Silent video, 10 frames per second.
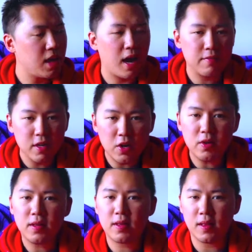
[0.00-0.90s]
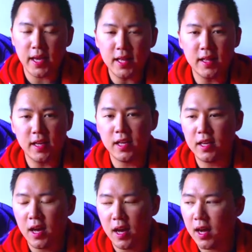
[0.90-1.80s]
I've noticed lately
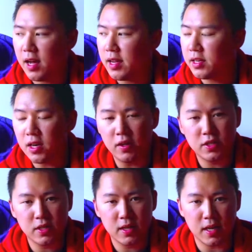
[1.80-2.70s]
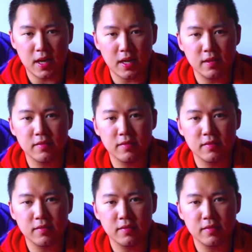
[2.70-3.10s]
in culture today,